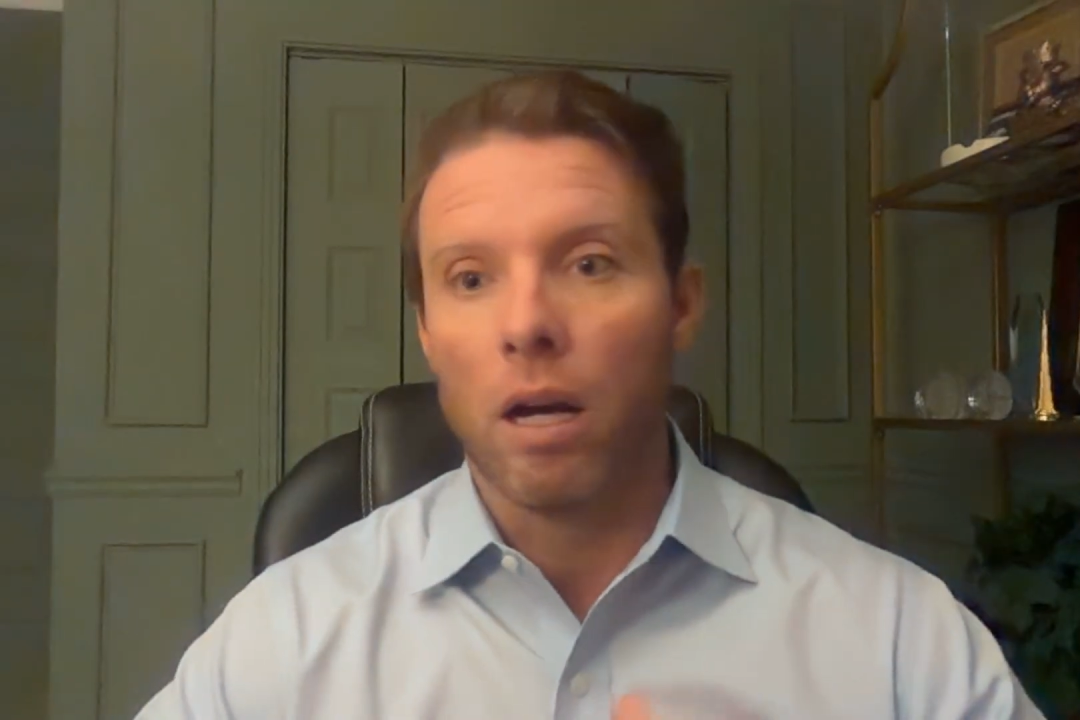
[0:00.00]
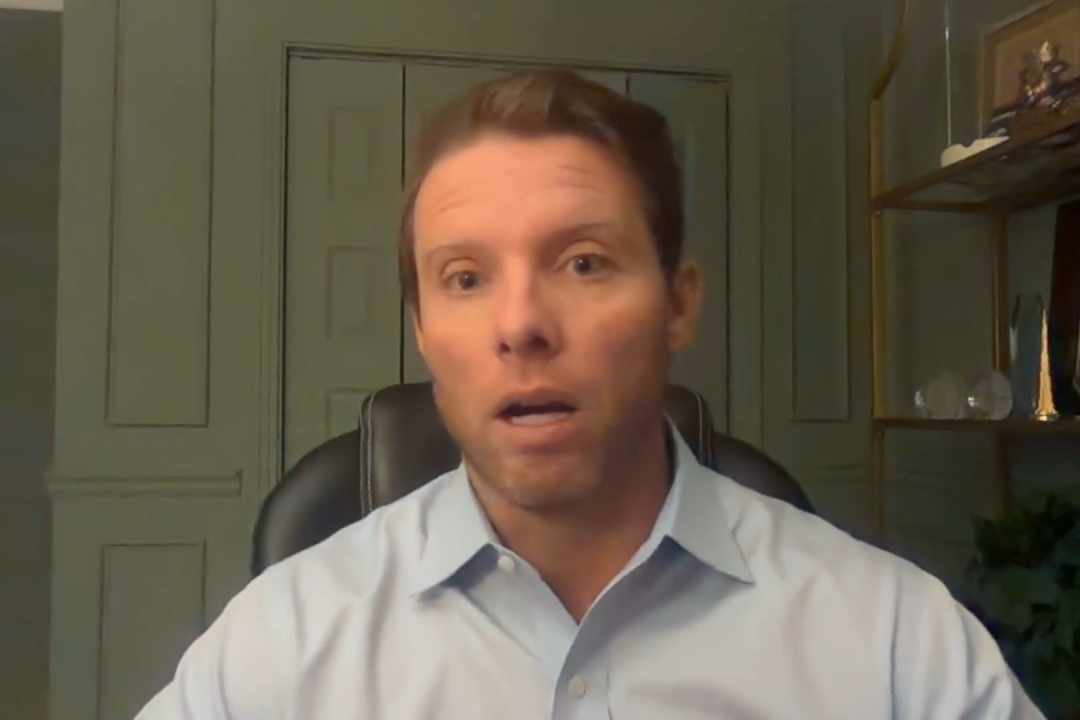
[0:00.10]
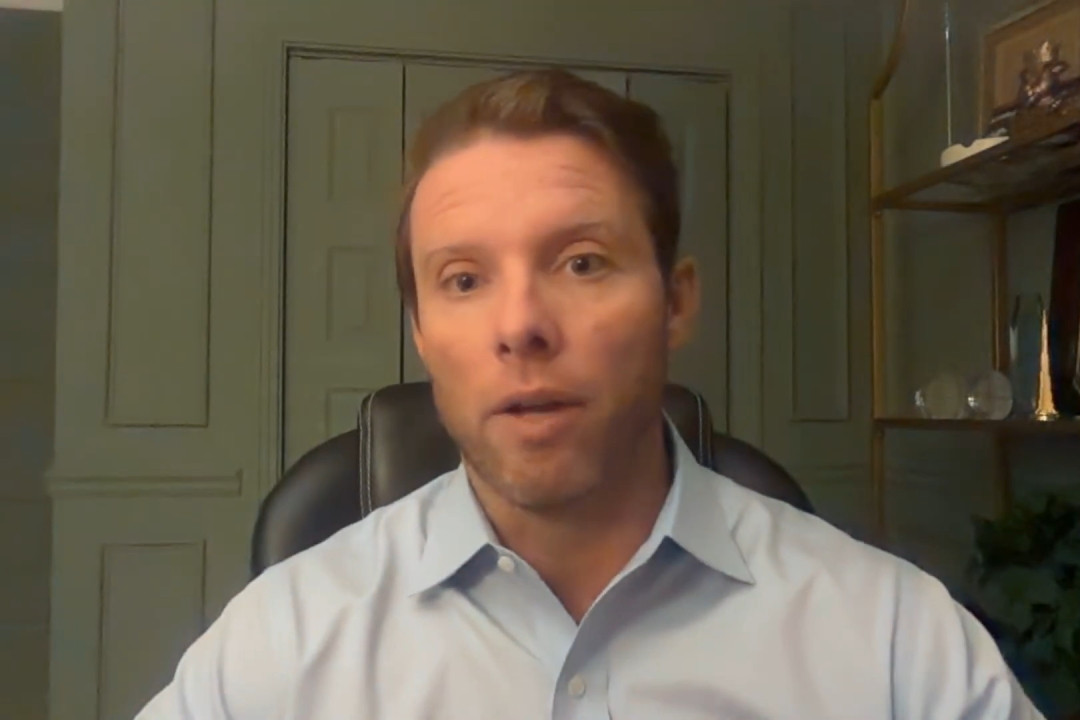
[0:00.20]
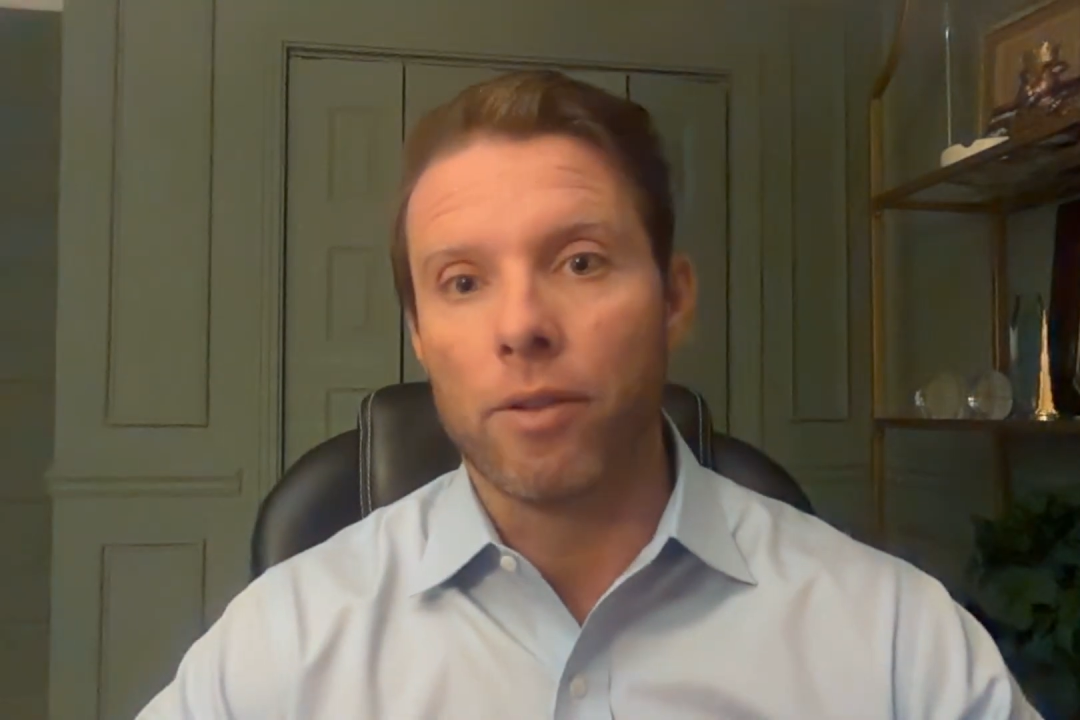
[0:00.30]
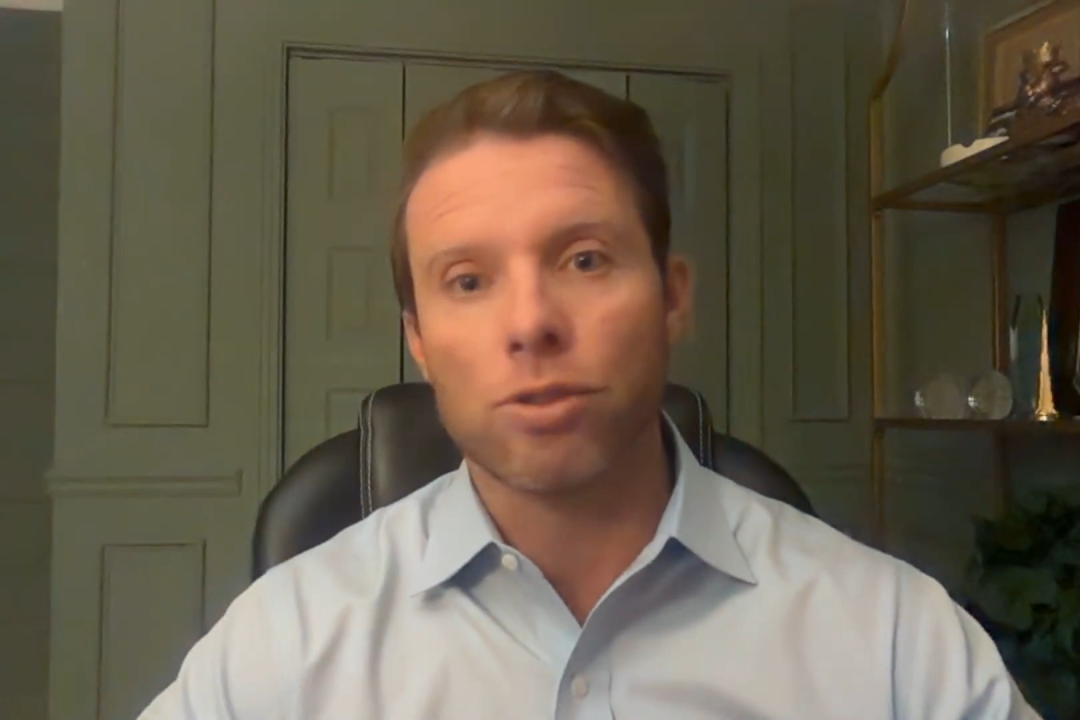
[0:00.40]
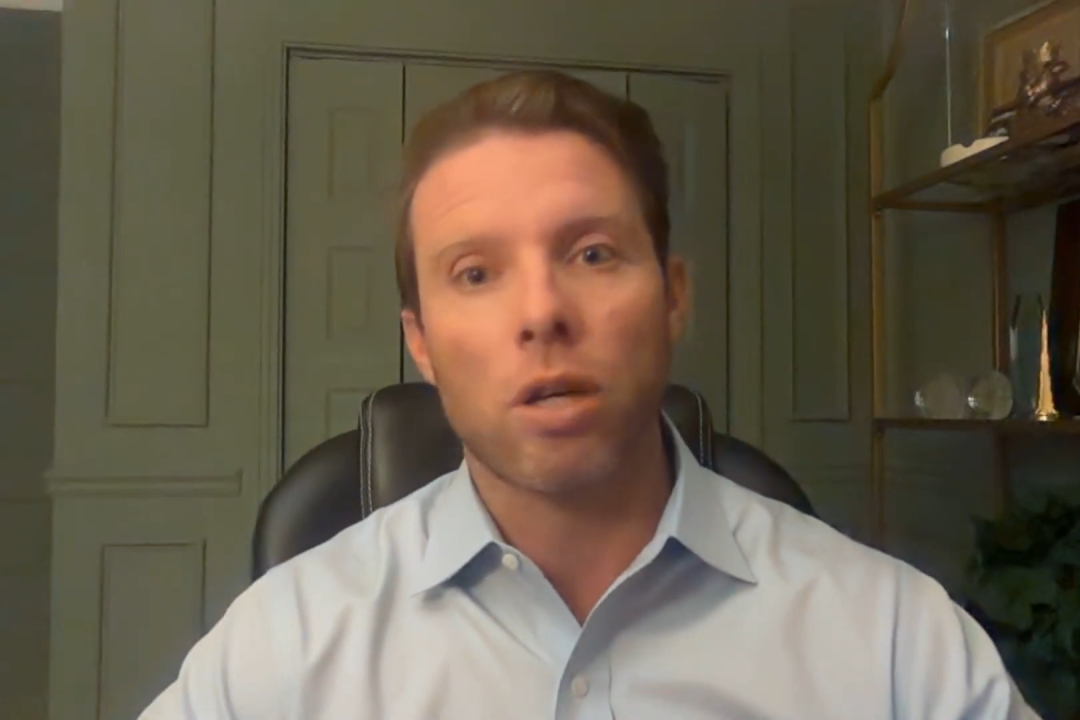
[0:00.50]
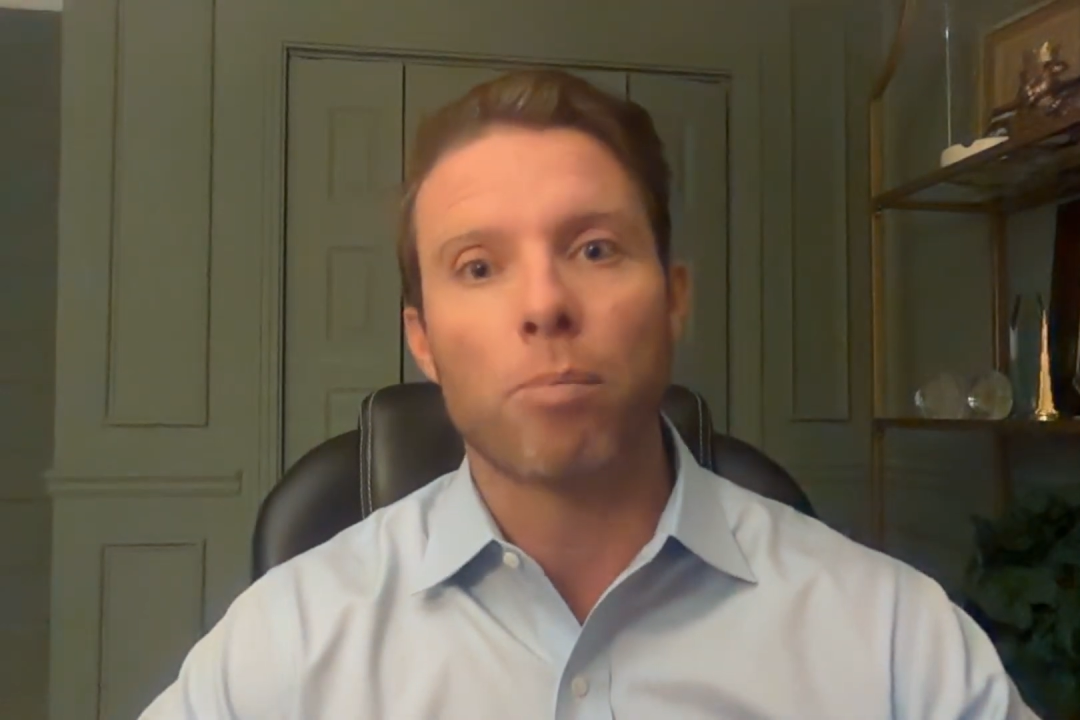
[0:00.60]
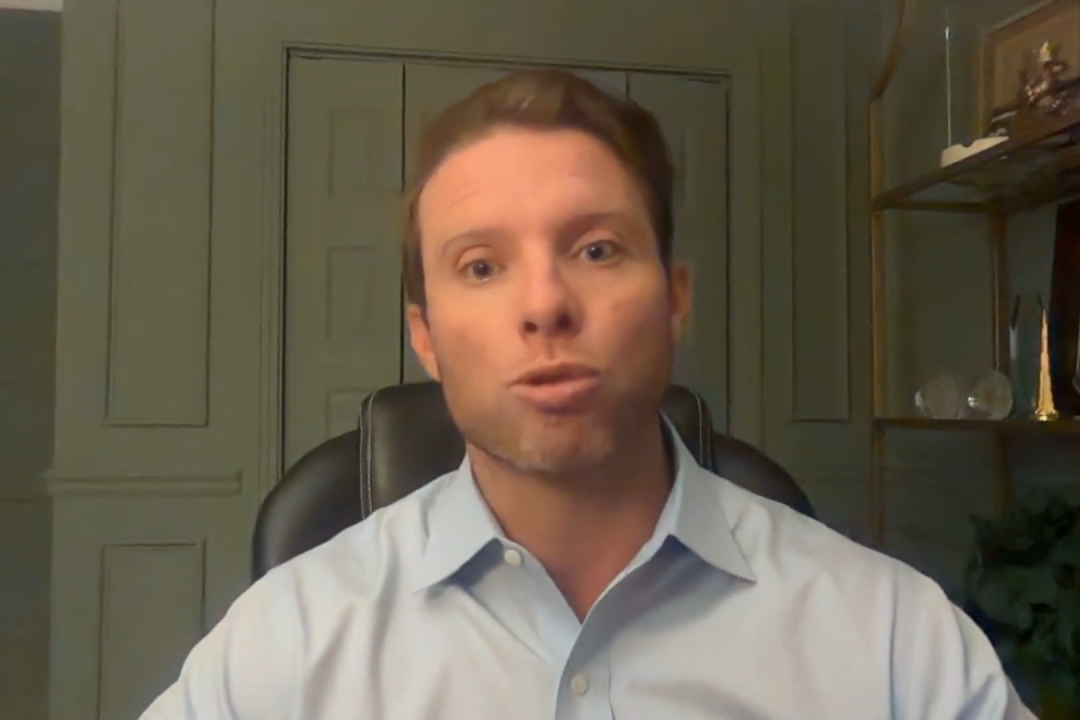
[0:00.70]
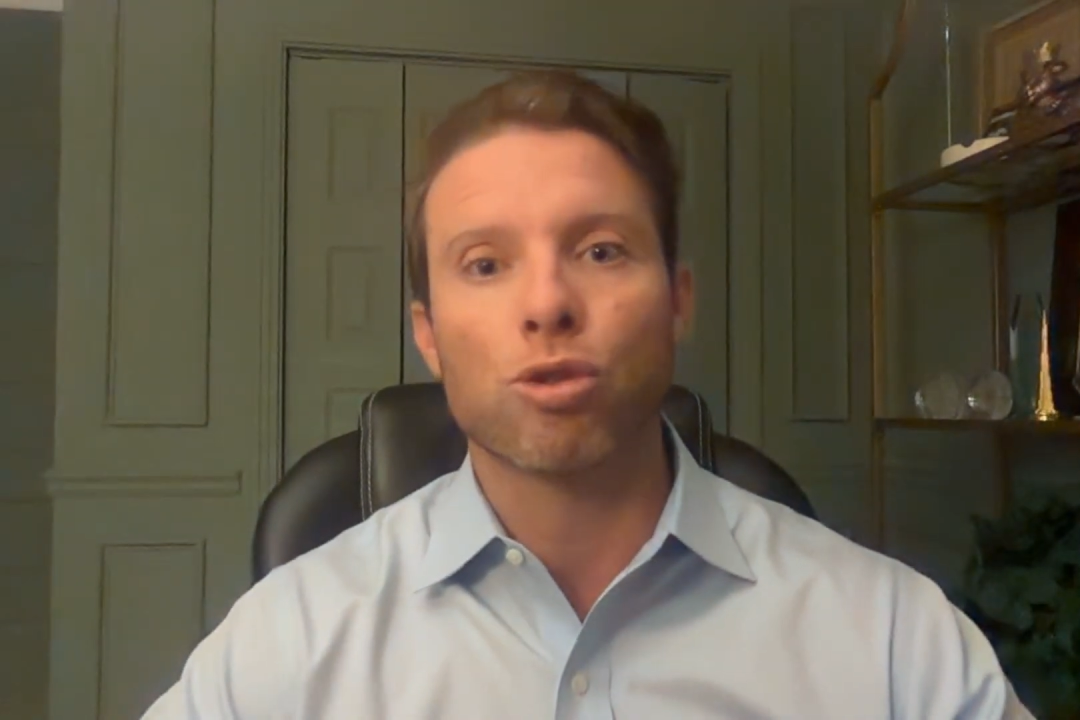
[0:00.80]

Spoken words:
And there's a couple